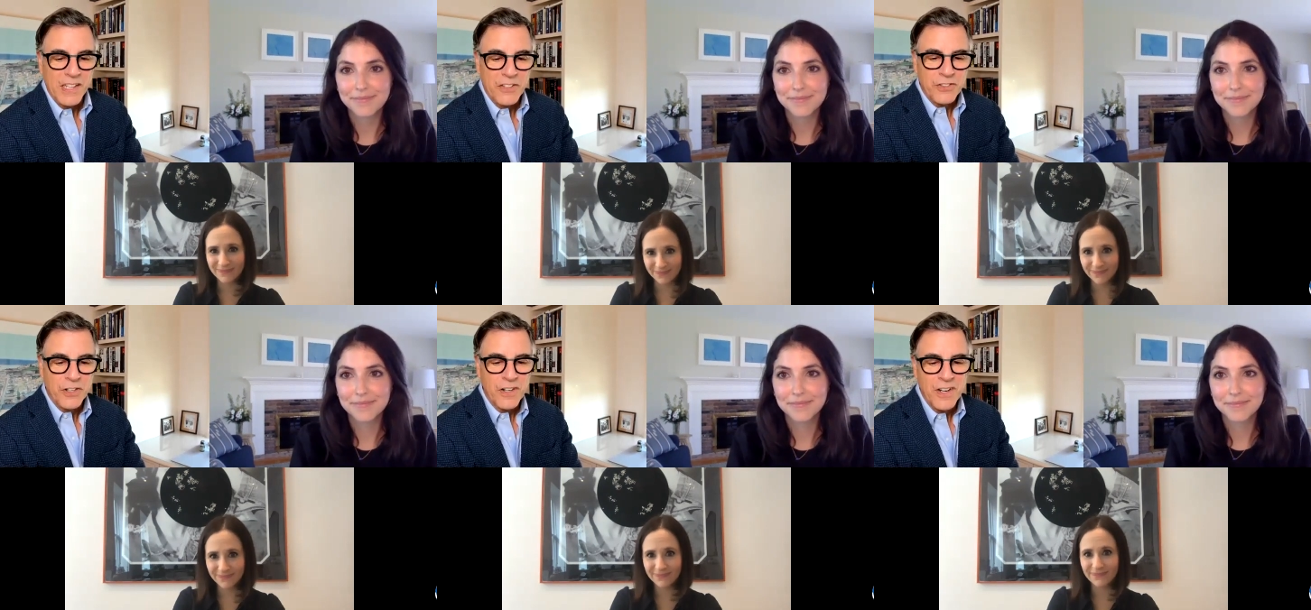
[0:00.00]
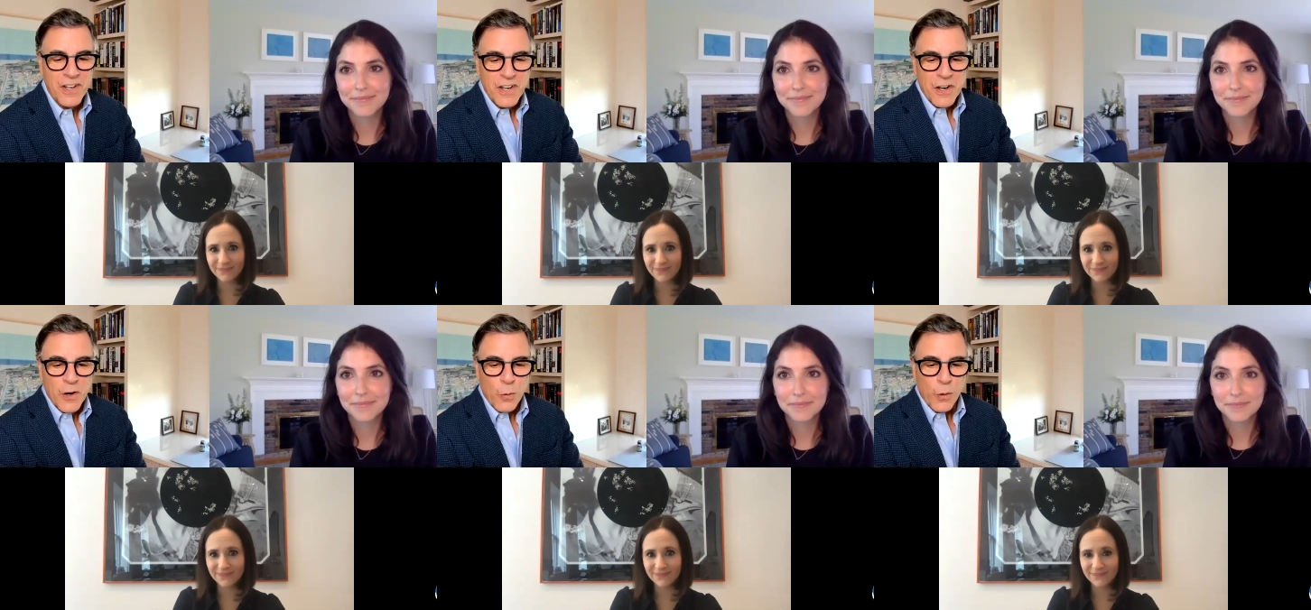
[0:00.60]
Speaker 1: Lissner.
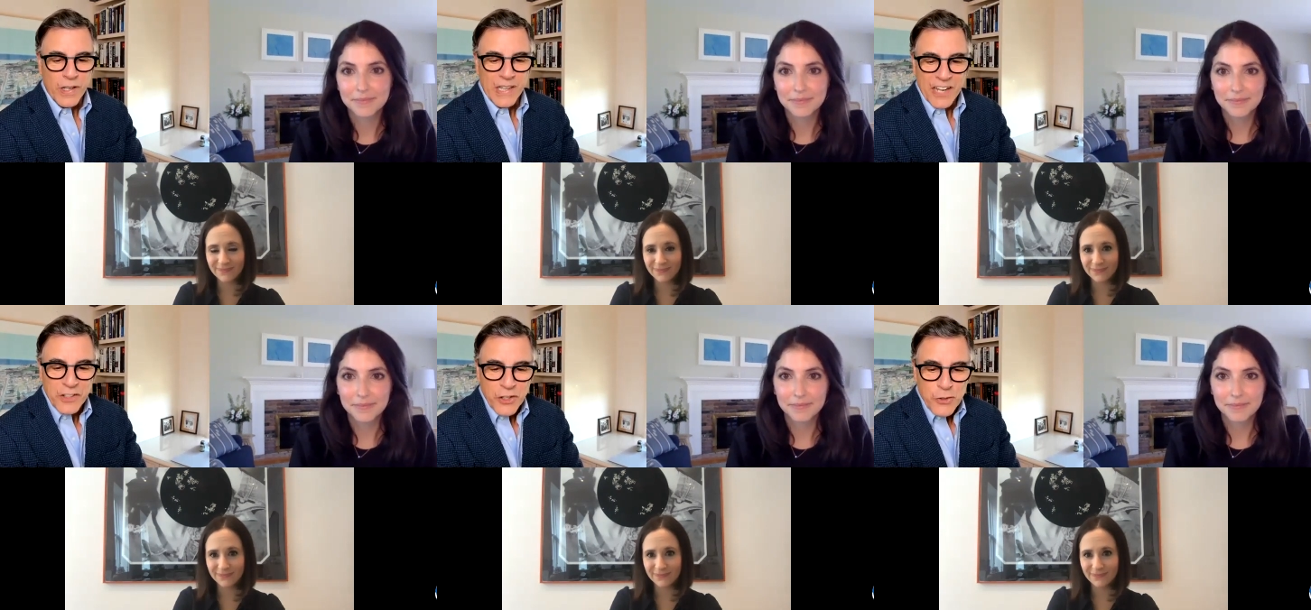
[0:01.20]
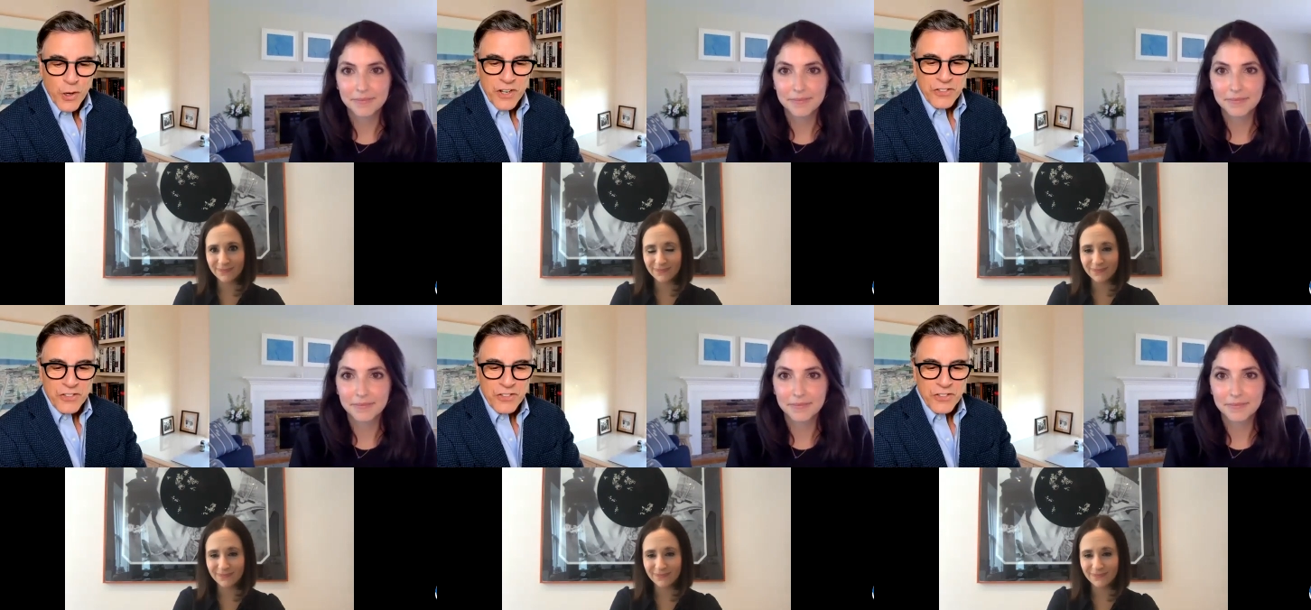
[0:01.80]
We're glad you could join us